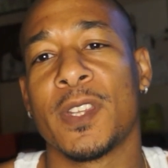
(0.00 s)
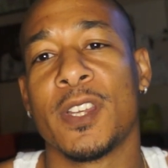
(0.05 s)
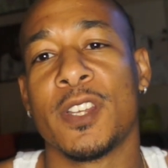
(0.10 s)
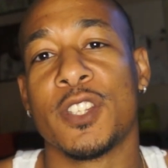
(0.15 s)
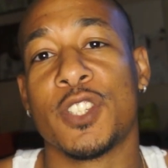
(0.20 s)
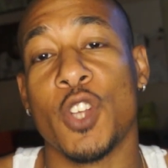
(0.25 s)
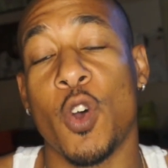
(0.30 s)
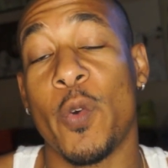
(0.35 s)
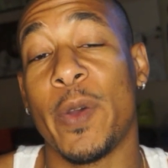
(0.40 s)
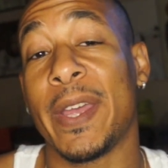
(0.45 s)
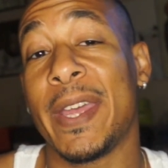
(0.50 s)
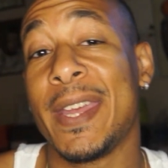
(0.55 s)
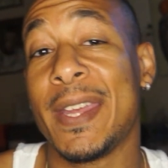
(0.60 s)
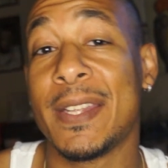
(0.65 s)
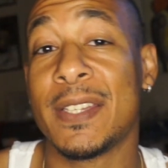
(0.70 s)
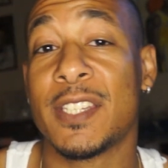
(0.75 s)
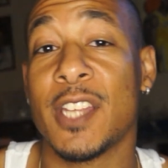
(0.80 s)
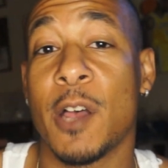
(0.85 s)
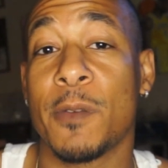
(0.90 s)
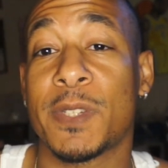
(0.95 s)
So it
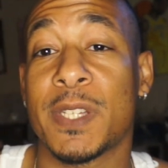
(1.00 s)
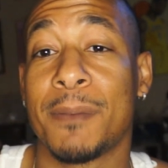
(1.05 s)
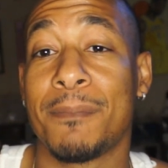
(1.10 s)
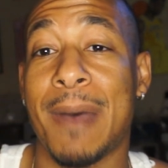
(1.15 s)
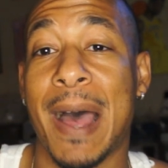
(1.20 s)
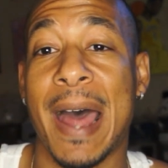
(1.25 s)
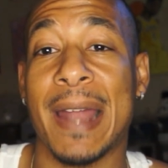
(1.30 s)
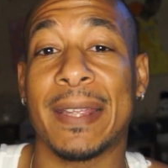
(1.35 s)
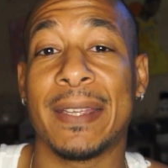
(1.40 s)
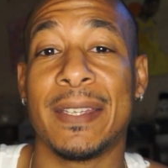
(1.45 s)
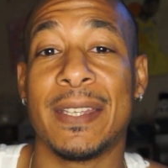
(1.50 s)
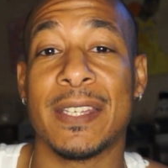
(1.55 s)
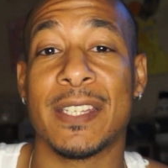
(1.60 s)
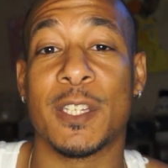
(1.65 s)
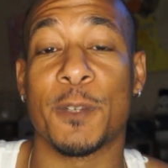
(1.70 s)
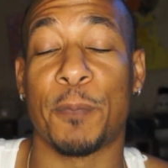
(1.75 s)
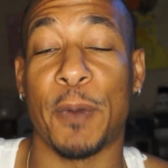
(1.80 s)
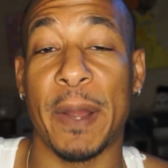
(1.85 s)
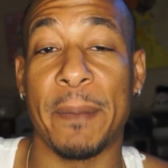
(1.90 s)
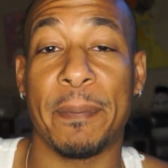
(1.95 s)
ends up somebody is
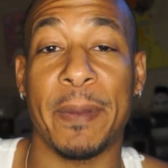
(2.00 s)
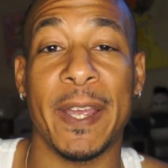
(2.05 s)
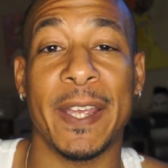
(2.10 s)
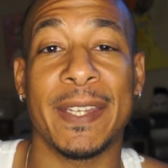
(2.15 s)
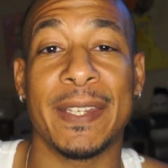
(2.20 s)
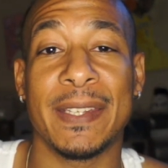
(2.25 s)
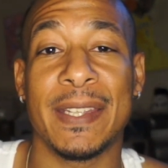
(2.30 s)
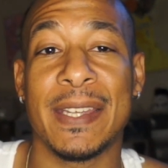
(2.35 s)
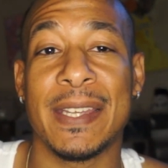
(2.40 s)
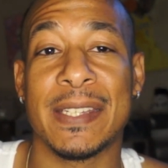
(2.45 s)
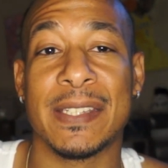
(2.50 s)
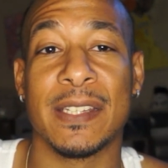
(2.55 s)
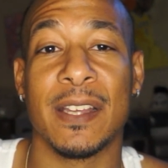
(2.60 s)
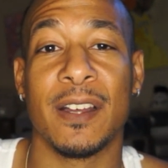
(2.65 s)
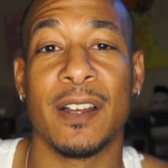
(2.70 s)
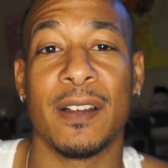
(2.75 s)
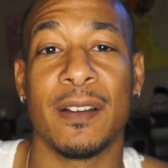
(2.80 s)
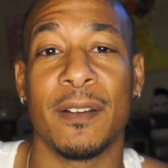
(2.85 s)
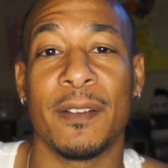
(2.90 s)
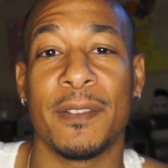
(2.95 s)
spray painting
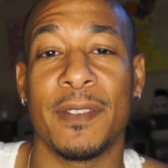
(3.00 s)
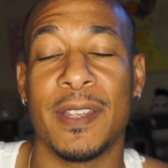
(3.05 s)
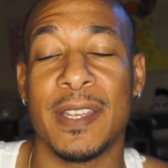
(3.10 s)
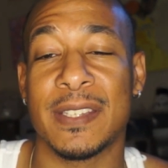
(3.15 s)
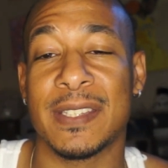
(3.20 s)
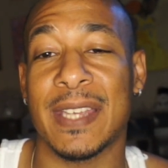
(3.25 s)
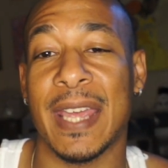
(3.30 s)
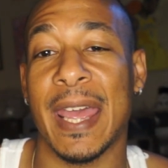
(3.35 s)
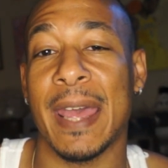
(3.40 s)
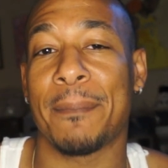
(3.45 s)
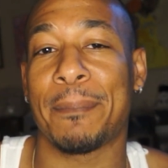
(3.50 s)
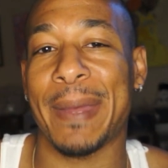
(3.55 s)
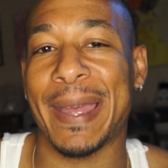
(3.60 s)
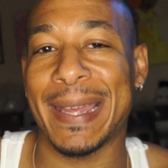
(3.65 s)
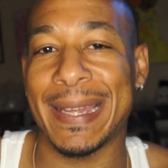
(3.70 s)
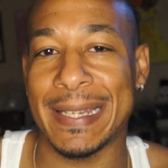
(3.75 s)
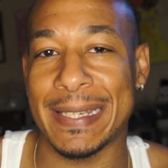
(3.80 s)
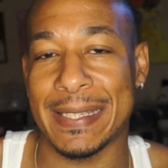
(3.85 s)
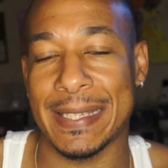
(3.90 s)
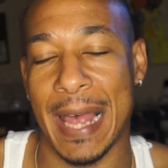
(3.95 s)
his
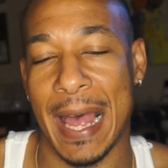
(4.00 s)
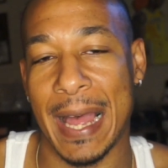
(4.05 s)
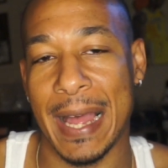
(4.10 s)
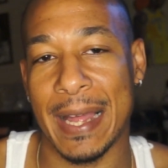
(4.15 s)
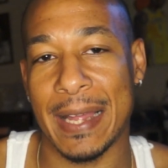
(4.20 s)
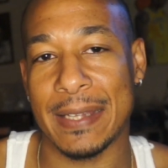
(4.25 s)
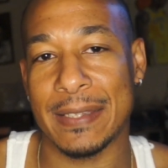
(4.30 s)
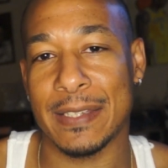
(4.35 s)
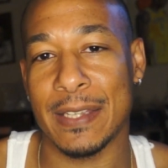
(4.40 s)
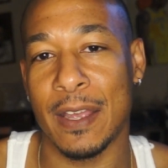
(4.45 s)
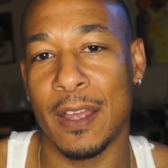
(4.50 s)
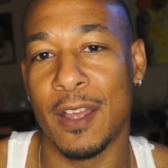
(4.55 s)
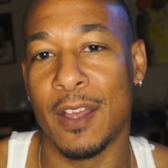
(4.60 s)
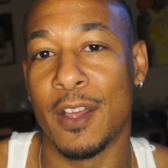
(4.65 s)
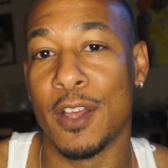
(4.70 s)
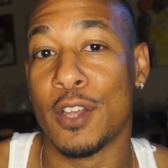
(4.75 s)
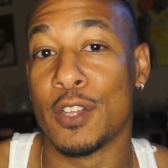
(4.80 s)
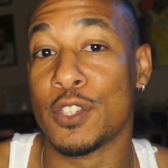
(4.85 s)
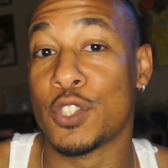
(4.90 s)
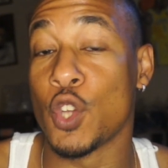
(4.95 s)
campaign signs.
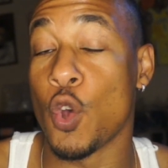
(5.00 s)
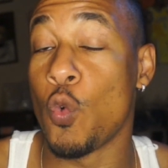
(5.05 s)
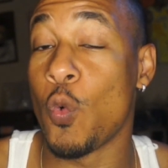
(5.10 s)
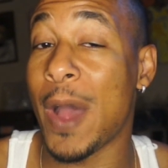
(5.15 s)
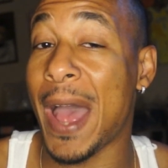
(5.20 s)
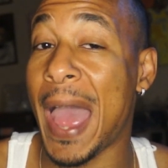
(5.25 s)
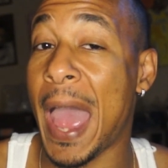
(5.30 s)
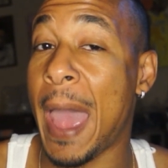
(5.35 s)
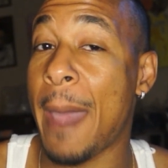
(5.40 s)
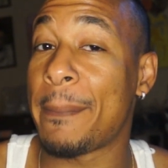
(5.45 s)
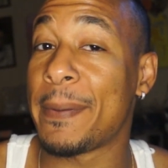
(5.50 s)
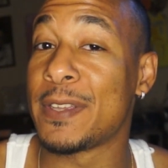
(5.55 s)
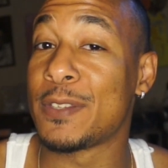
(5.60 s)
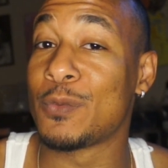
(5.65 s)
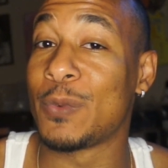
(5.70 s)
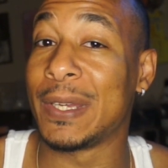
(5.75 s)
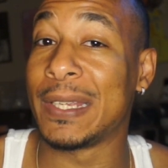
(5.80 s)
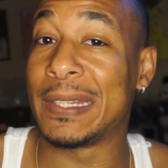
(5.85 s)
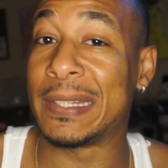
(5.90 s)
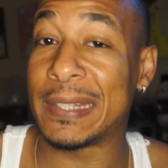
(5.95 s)
So what happens
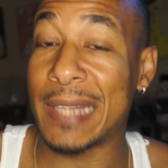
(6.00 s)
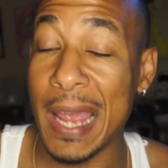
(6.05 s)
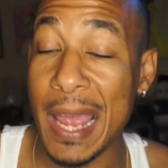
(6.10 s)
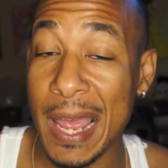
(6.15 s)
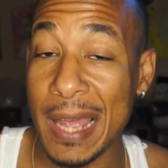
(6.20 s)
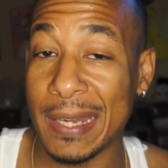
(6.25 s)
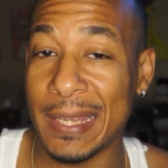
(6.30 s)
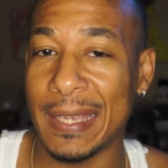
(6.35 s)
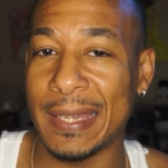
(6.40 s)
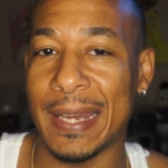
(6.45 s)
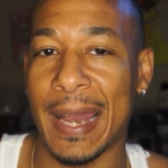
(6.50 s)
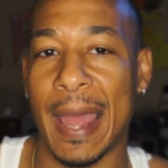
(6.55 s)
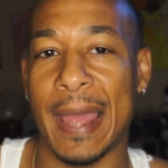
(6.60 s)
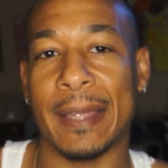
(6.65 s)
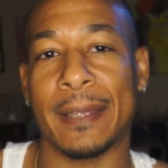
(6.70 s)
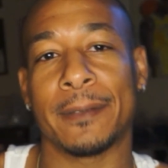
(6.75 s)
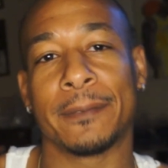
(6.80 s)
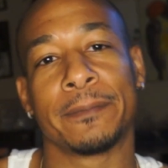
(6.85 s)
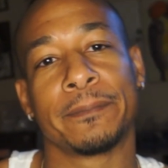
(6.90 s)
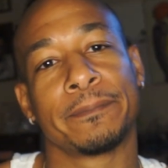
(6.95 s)
with that? He
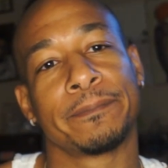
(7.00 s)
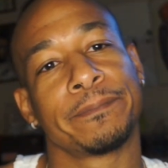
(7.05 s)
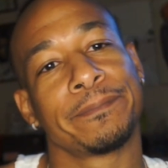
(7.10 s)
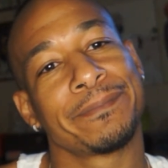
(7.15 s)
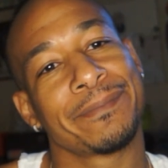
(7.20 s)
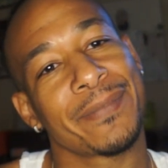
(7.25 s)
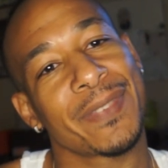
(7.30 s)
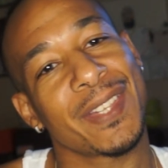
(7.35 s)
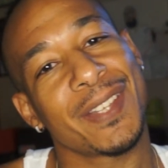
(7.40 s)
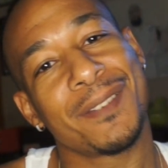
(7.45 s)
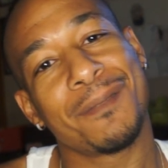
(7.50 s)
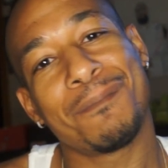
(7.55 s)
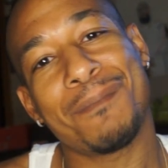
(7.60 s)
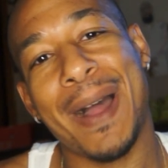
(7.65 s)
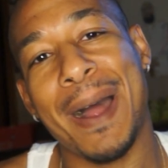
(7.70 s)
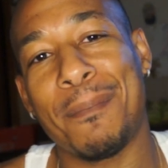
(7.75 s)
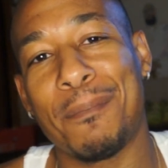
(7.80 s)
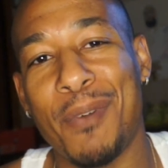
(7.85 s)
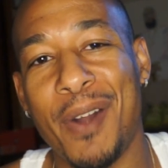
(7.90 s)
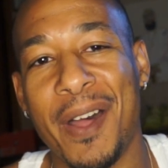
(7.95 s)
like,
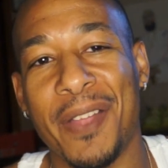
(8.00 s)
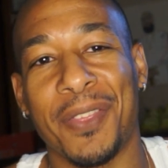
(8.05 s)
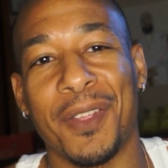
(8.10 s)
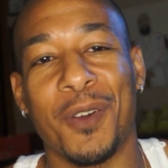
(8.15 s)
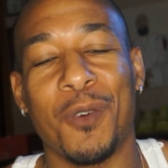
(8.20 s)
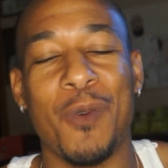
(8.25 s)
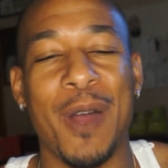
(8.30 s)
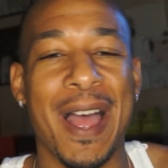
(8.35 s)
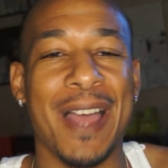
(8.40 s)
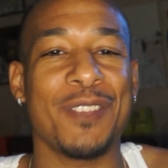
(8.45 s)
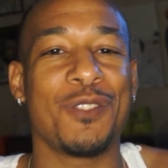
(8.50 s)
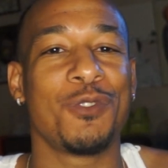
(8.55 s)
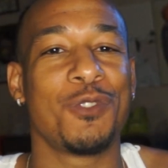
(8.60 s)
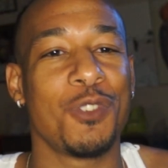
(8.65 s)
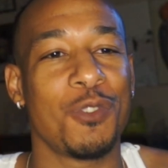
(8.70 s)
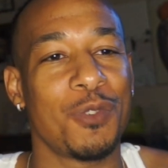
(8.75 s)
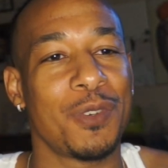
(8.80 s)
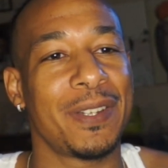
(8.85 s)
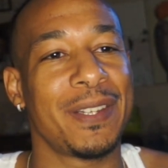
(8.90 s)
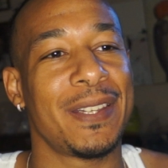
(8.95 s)
my brother, why are you
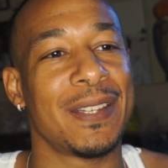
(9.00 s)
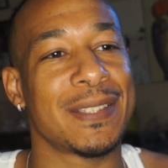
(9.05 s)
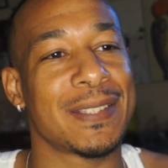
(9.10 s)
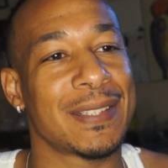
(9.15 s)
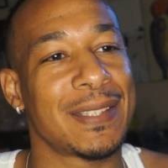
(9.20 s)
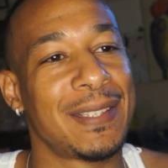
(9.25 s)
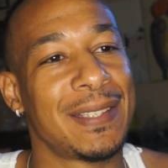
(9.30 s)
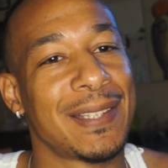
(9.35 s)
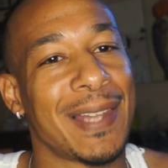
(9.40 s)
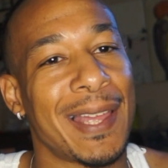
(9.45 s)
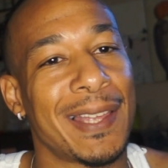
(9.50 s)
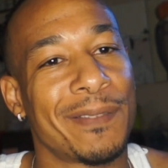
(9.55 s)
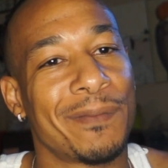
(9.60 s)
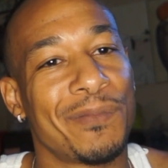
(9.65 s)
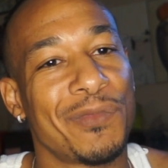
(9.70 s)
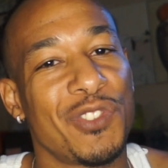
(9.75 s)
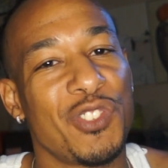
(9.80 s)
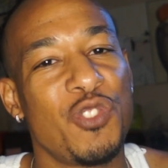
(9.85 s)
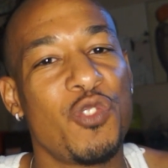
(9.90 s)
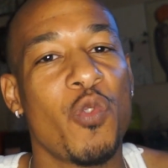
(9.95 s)
doing this? He like,
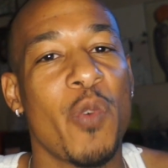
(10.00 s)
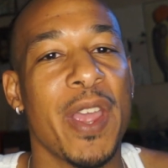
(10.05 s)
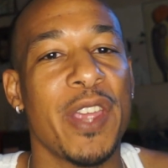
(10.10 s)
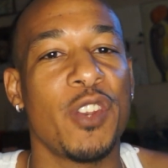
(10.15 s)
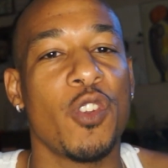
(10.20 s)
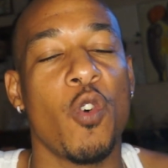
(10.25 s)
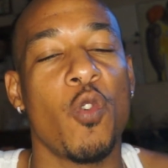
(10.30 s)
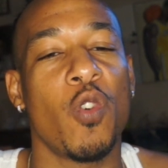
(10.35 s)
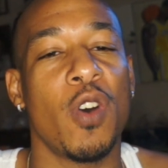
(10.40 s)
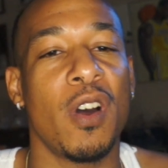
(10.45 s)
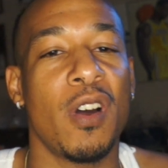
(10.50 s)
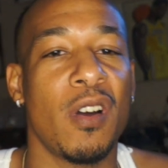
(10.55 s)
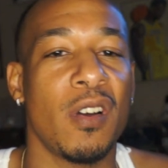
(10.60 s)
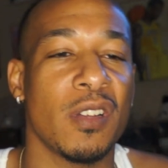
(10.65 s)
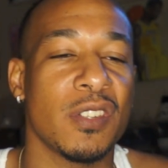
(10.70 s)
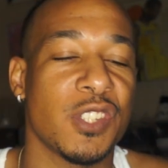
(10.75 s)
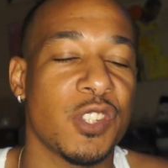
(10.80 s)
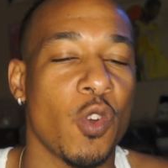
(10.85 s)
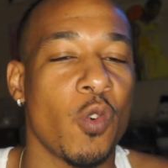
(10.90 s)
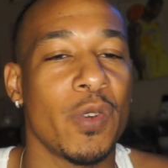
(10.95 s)
you ain't no
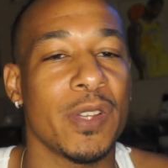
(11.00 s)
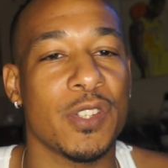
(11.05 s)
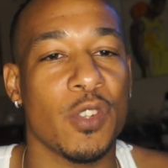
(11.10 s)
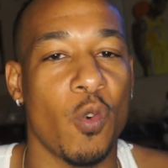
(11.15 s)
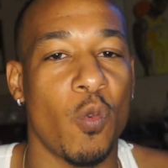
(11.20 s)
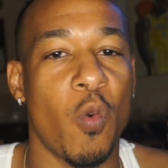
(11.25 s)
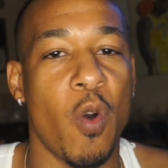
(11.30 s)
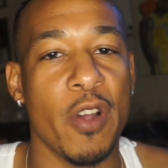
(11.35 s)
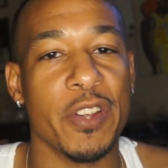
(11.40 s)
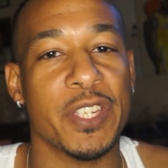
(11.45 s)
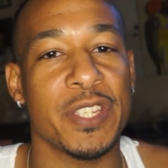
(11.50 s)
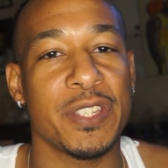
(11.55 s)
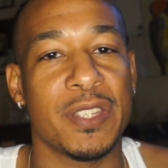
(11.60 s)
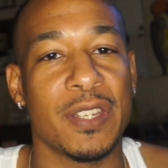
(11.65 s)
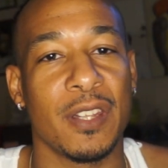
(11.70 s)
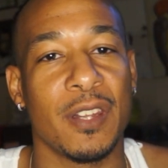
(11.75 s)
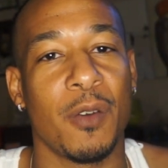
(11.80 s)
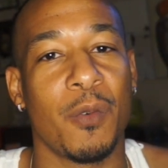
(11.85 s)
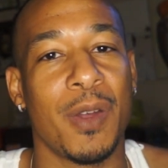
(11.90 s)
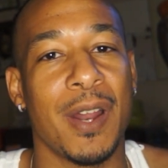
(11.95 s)
so-and-so
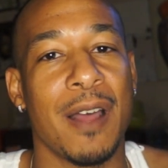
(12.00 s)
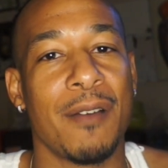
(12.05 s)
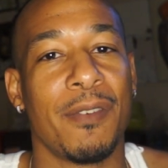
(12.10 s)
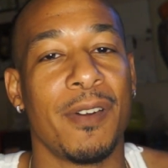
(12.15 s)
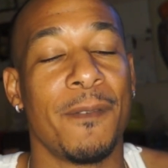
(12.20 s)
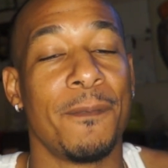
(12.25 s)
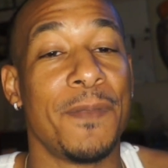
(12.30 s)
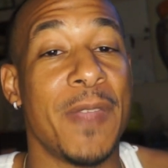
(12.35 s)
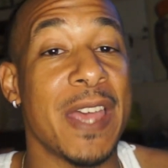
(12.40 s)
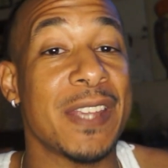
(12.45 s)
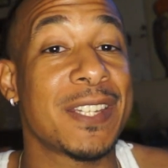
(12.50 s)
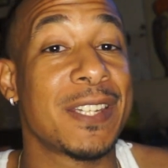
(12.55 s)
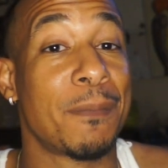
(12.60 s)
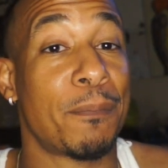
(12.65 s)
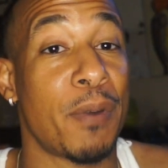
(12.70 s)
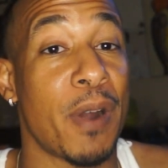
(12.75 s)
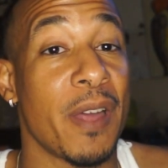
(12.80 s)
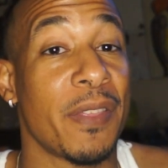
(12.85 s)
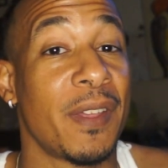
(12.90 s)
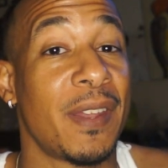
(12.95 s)
Washington or whatever. That's the
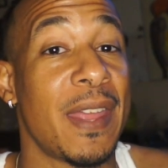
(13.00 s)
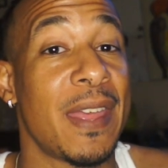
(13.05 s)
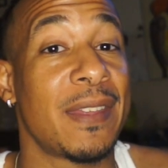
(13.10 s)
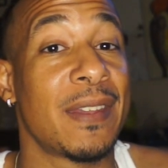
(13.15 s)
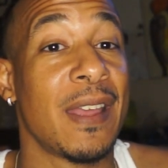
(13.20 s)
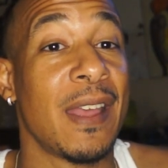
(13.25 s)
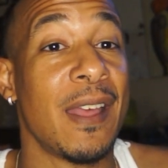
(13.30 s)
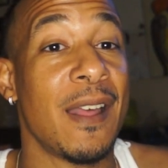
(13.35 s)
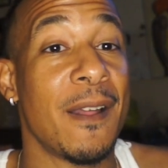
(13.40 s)
brother that